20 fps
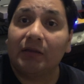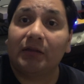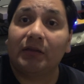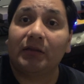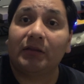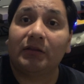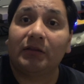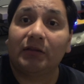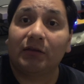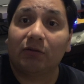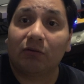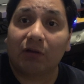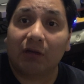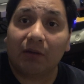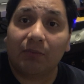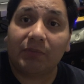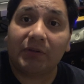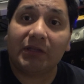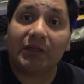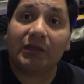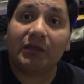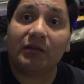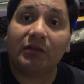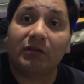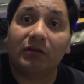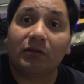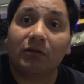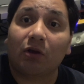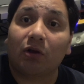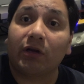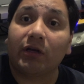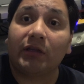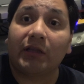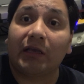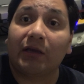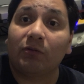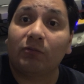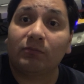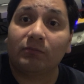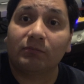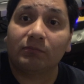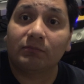little company he's starting out